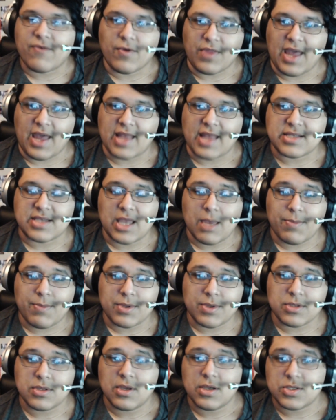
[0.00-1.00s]
that to
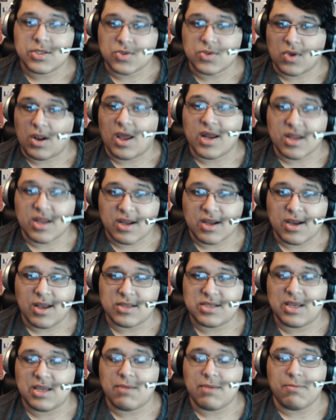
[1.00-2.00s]
happen, so a lot of
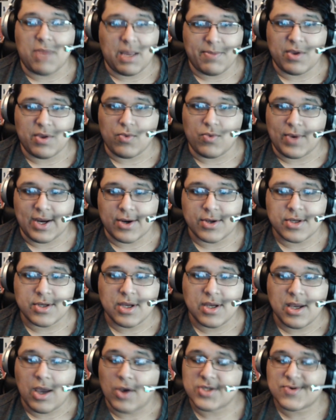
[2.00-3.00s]
content might be weird.
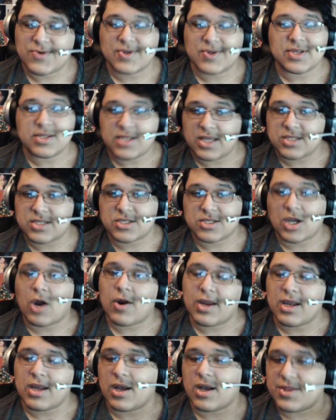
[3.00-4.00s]
I also wanted to say
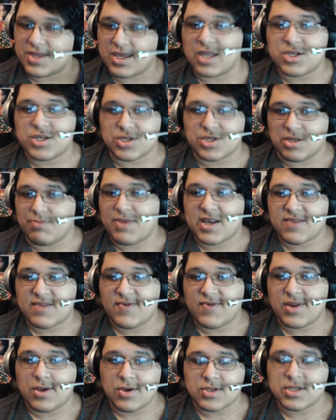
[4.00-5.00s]
sorry on the Genshin Impact
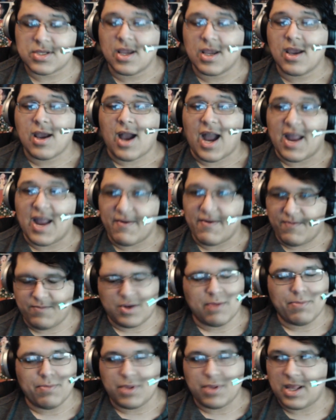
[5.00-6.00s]
videos. I
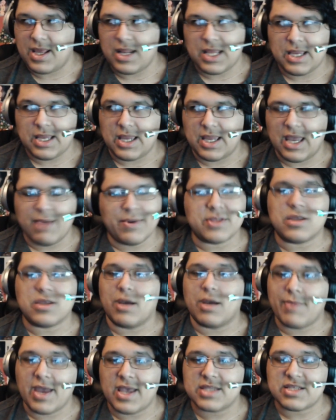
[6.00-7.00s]
completely am a
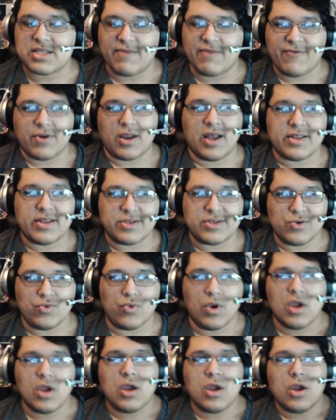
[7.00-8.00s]
dumbass and forgot to
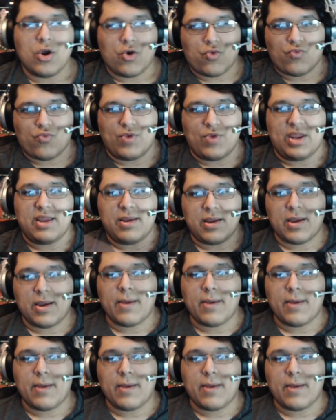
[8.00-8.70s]
re